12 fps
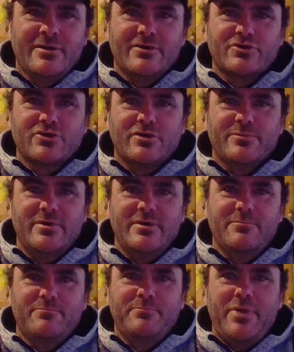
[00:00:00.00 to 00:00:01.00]
There's going to
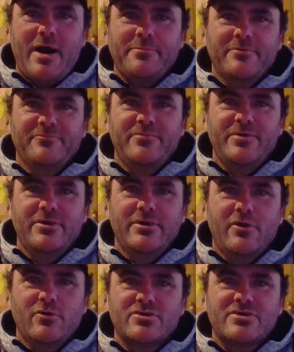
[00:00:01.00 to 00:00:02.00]
be popping
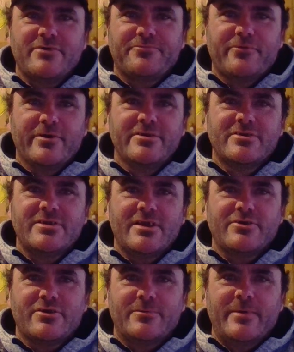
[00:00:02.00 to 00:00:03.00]
videos left, right, and
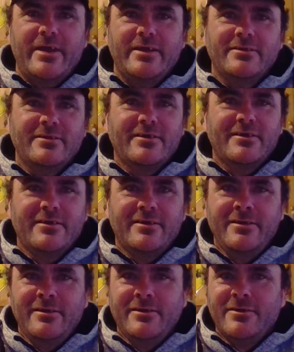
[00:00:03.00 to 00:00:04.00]
center, man.
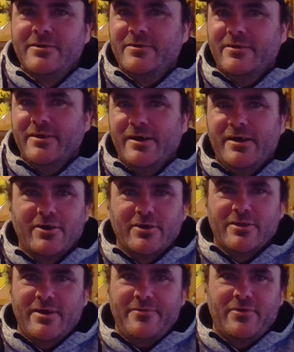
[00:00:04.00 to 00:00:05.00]
Yeah, I'm going
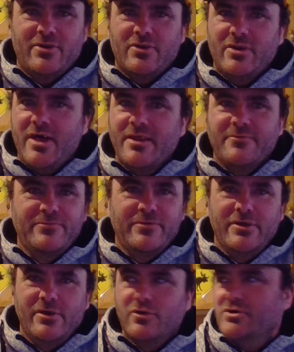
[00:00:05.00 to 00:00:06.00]
to have a lot of
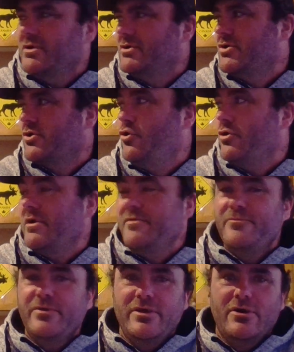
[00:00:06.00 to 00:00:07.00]
videos. There's a
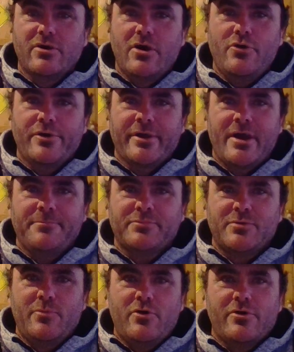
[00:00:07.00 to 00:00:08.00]
cooking video going up
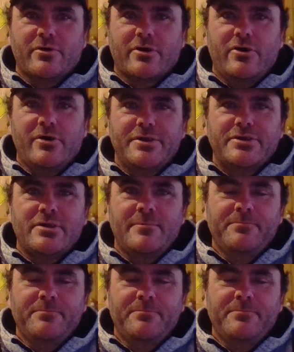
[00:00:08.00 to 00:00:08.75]
tomorrow, guys.